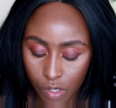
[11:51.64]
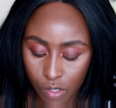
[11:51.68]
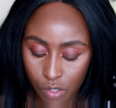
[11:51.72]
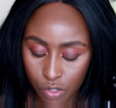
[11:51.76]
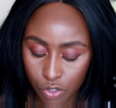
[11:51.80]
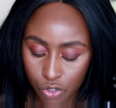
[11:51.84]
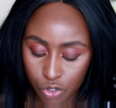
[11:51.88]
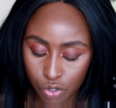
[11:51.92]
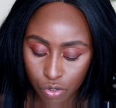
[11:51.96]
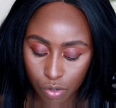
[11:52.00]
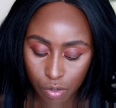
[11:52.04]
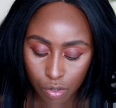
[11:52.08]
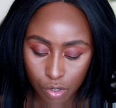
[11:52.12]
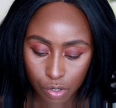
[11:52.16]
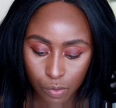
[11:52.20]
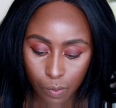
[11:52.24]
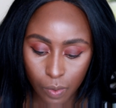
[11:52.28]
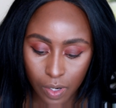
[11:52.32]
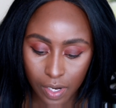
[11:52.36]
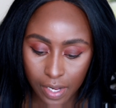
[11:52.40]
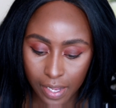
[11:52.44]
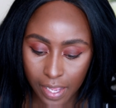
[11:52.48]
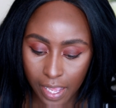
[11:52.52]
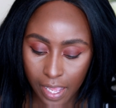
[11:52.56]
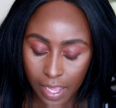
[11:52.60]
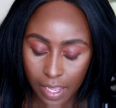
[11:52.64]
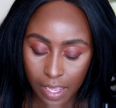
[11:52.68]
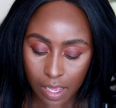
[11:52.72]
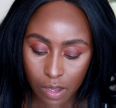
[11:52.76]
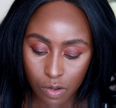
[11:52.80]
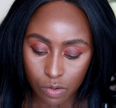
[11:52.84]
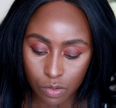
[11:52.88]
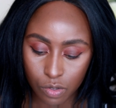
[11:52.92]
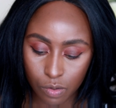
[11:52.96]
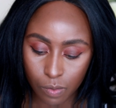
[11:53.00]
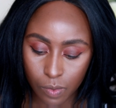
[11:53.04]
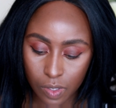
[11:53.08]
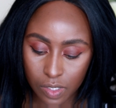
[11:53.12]
sure, you want to hang
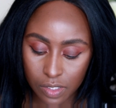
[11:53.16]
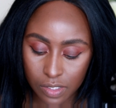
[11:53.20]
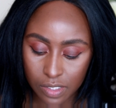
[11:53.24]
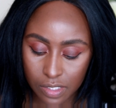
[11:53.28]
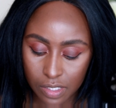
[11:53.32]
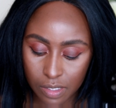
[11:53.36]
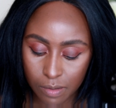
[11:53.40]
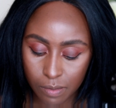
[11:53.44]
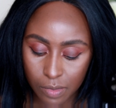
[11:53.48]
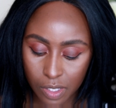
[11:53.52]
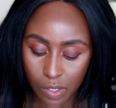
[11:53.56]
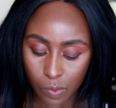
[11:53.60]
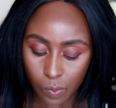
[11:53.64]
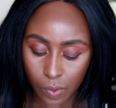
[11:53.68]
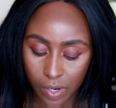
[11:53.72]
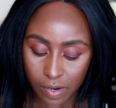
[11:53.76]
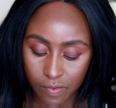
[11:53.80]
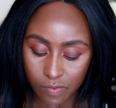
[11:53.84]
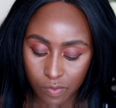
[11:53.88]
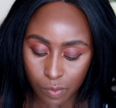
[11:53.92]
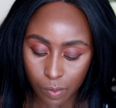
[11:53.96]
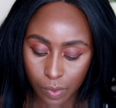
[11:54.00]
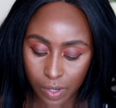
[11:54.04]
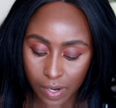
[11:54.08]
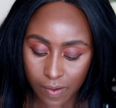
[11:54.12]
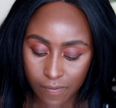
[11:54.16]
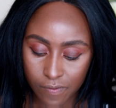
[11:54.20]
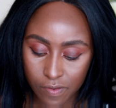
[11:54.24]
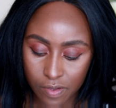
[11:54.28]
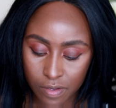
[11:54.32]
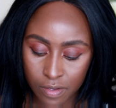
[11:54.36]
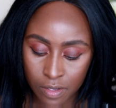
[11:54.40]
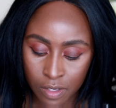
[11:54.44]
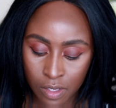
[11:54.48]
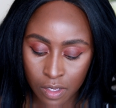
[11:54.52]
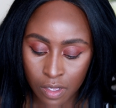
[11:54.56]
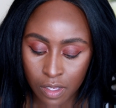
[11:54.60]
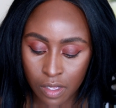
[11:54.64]
out, you want to see me, whatever,
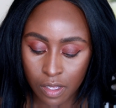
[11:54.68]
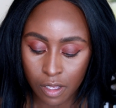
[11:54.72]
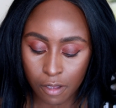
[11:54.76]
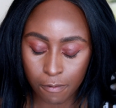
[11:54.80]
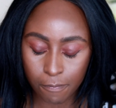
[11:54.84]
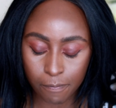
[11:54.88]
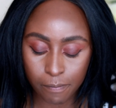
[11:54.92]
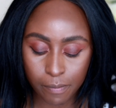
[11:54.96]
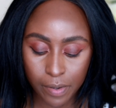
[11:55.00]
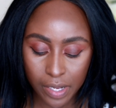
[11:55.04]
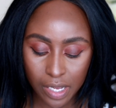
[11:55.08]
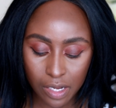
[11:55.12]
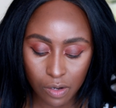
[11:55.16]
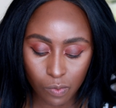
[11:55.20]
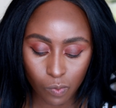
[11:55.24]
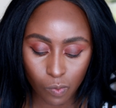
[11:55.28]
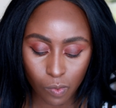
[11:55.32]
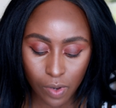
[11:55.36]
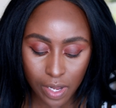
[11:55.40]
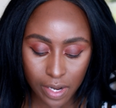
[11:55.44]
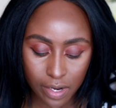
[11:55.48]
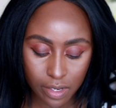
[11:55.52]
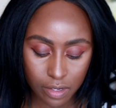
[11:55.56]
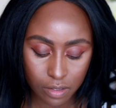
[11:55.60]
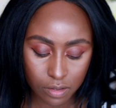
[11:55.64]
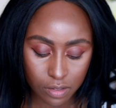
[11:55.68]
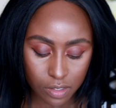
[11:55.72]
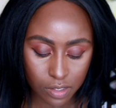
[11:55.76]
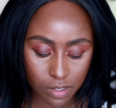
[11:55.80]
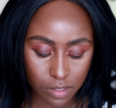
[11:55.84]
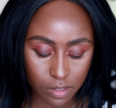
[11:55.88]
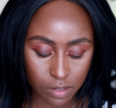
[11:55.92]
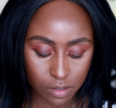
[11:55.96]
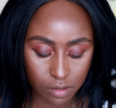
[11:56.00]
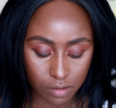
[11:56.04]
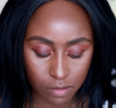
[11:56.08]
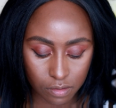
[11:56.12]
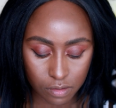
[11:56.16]
but what else?
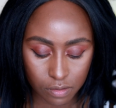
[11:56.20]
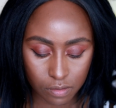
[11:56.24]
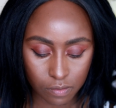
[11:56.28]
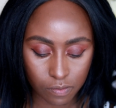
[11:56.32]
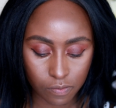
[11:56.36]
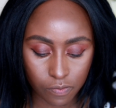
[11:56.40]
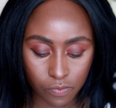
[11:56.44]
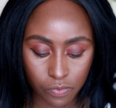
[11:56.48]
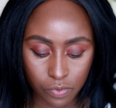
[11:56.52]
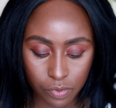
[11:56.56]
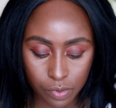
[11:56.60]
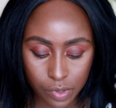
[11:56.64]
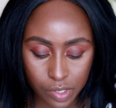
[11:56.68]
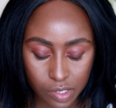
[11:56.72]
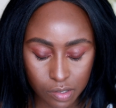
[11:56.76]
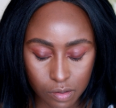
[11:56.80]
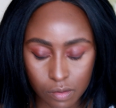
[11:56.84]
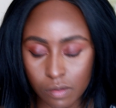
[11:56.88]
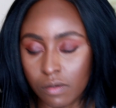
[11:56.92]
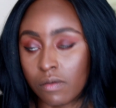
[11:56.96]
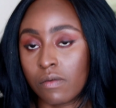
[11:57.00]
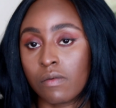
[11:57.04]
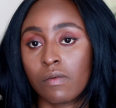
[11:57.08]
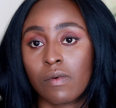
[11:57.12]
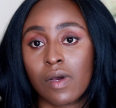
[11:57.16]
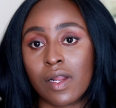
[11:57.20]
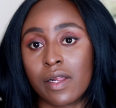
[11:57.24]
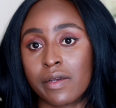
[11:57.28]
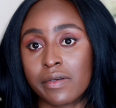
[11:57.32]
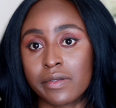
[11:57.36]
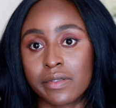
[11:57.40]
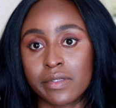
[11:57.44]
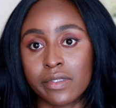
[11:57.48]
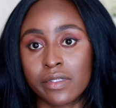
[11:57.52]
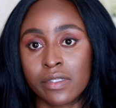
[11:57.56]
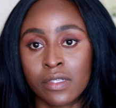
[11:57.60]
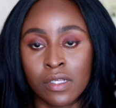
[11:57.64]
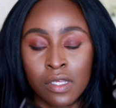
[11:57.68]
For real, what
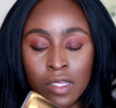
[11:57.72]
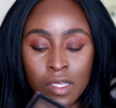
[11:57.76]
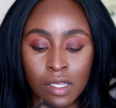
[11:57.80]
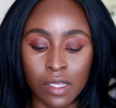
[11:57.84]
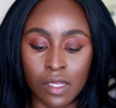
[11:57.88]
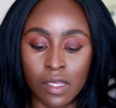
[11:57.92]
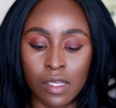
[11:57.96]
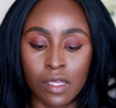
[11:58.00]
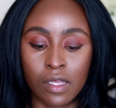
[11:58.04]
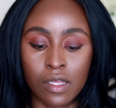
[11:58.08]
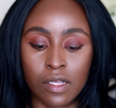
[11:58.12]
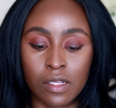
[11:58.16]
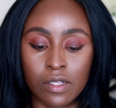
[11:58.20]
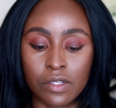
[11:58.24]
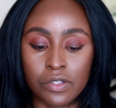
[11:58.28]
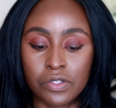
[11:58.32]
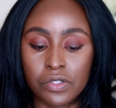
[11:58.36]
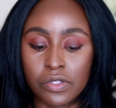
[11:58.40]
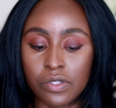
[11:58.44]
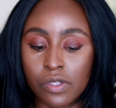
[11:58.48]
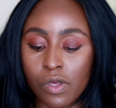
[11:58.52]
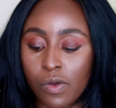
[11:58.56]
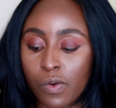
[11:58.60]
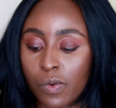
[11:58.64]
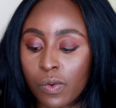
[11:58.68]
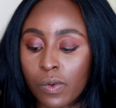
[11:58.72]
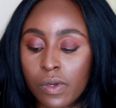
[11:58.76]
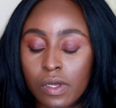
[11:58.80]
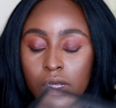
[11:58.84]
else? So,